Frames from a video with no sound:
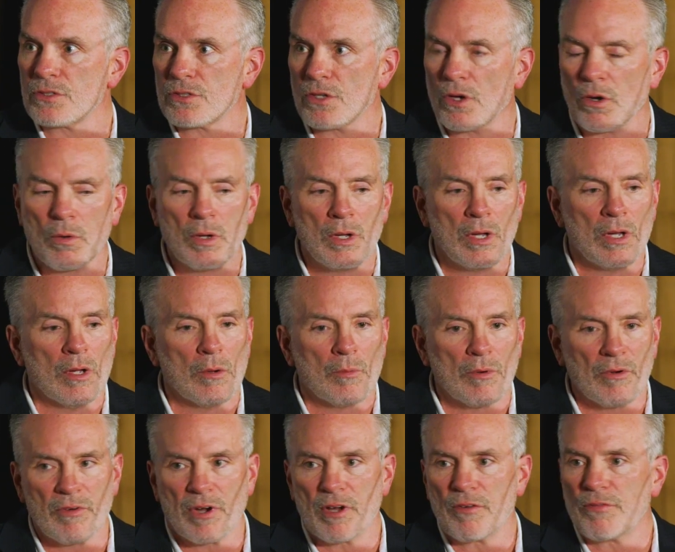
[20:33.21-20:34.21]
So
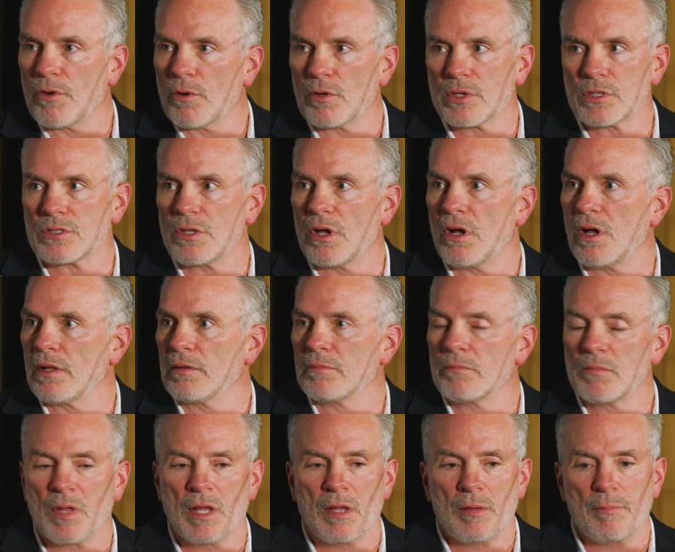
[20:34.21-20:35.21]
we're very focused
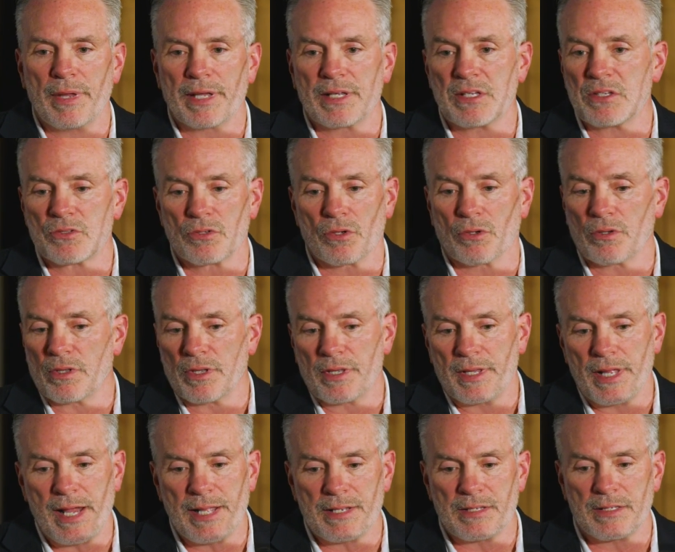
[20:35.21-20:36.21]
on making certain
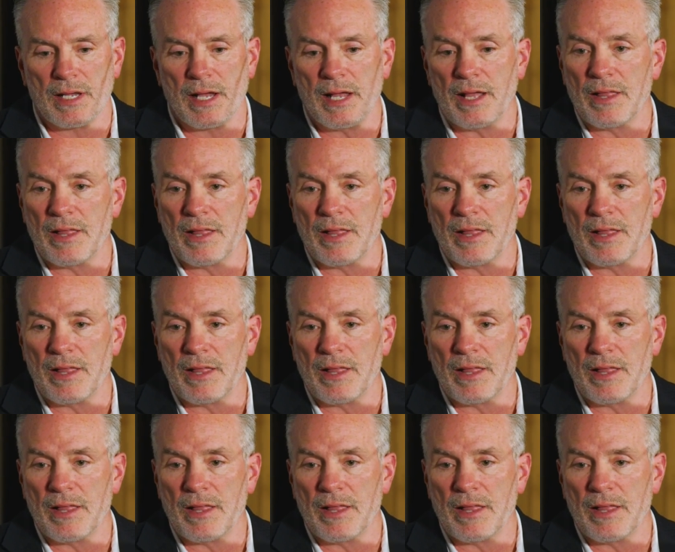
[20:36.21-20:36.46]
that